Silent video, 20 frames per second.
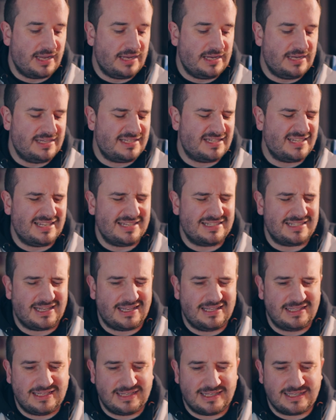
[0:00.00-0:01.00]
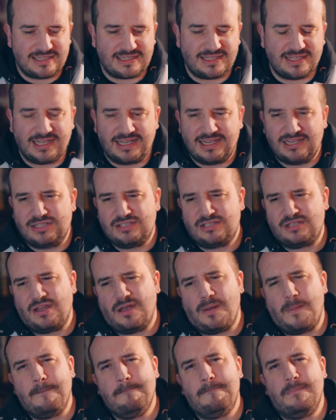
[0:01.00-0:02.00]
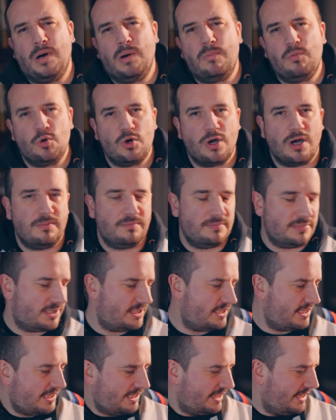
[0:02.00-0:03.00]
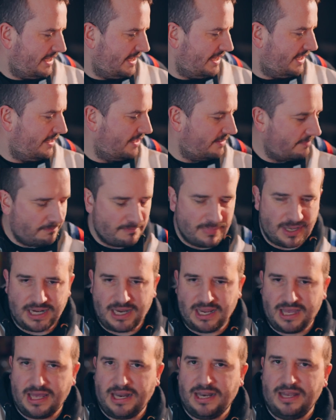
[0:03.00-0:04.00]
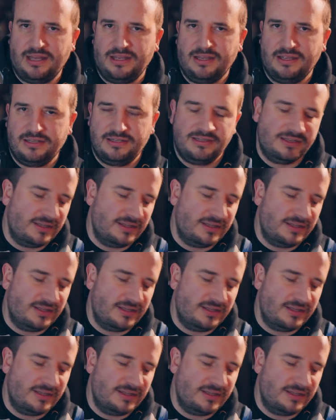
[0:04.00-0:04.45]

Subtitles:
he says, Andy, this thing is bubblegum city, banana.